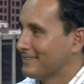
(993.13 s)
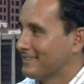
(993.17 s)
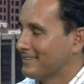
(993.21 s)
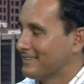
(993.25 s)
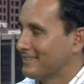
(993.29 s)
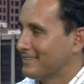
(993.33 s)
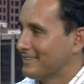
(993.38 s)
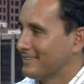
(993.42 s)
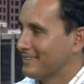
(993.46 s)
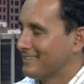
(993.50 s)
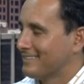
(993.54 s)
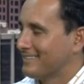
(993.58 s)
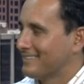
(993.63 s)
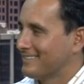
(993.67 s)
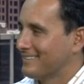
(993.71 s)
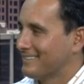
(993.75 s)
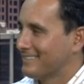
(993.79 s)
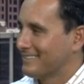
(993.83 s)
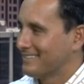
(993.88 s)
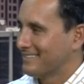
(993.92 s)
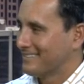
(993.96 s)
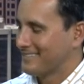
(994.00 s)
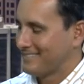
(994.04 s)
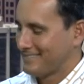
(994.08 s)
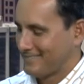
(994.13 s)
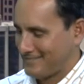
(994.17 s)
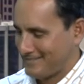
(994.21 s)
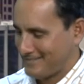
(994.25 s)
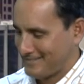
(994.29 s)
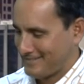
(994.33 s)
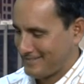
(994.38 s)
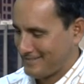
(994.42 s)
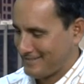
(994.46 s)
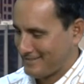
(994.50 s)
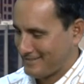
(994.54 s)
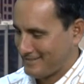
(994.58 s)

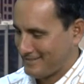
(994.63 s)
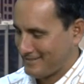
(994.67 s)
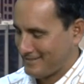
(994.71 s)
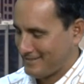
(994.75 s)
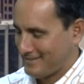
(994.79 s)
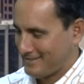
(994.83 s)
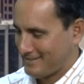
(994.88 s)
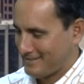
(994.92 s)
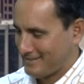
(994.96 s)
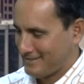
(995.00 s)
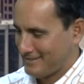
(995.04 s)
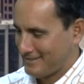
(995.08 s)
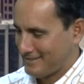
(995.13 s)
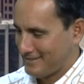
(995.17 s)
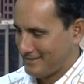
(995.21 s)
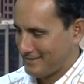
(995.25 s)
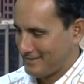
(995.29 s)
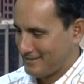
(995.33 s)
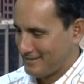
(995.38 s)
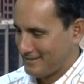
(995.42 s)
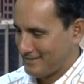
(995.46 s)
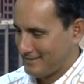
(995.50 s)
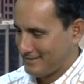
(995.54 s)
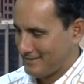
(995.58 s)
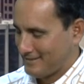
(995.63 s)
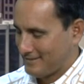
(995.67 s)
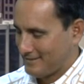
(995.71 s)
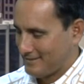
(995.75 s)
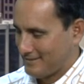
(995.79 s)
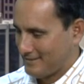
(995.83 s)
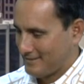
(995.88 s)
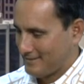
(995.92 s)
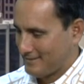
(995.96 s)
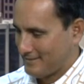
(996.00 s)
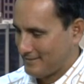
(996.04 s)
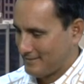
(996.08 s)

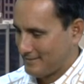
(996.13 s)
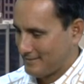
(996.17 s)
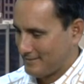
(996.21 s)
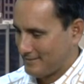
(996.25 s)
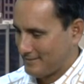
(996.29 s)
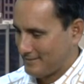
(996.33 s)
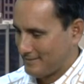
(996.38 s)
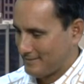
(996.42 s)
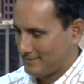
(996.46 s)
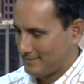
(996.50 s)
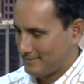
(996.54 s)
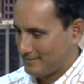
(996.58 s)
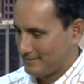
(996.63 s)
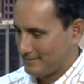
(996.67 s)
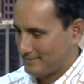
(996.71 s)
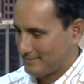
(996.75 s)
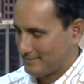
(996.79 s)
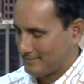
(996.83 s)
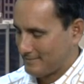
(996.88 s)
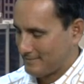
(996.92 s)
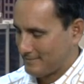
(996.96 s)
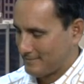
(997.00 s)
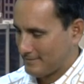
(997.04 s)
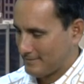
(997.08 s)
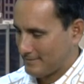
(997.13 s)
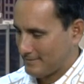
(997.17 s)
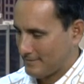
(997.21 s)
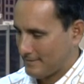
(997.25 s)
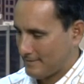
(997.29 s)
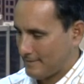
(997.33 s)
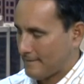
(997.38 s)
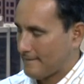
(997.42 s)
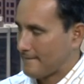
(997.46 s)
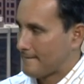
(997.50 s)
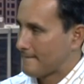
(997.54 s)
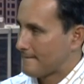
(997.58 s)

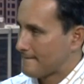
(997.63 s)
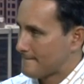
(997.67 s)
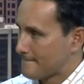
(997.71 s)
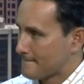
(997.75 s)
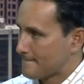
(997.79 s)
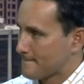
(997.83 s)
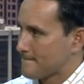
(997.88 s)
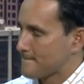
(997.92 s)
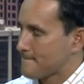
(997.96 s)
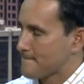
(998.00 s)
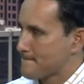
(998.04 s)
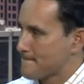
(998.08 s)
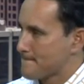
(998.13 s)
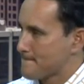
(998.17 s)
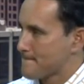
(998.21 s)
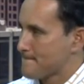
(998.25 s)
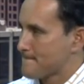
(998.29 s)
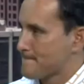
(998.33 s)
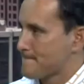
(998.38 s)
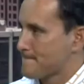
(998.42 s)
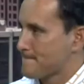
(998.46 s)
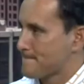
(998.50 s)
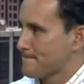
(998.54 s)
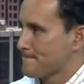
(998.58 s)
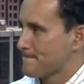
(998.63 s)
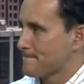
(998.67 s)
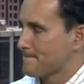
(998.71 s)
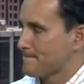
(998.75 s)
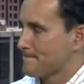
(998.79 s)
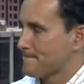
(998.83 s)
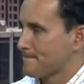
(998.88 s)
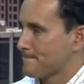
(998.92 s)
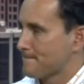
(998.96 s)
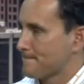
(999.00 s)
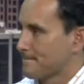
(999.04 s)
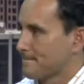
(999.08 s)

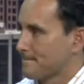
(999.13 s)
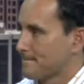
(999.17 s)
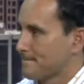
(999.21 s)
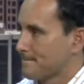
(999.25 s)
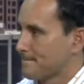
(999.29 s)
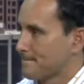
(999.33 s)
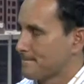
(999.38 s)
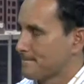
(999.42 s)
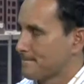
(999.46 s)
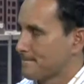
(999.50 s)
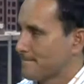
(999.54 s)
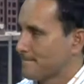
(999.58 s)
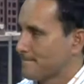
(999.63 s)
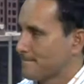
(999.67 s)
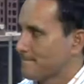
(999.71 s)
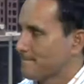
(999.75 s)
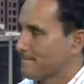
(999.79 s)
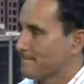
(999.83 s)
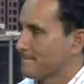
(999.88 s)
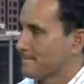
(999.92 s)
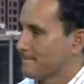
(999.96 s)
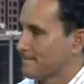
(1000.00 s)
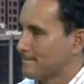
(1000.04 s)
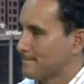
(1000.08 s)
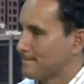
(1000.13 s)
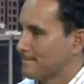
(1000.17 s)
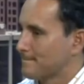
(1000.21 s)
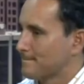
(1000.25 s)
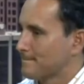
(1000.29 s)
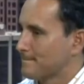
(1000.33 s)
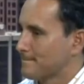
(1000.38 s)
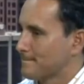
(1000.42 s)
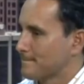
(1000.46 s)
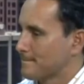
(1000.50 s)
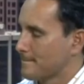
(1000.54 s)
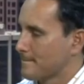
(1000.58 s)

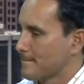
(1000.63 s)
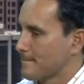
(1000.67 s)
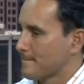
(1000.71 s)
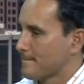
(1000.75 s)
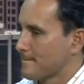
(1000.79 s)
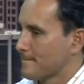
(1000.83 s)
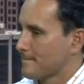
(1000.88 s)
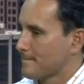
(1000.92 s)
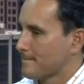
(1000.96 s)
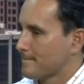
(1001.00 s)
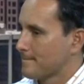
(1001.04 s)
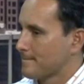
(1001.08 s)
The person shown says nothing.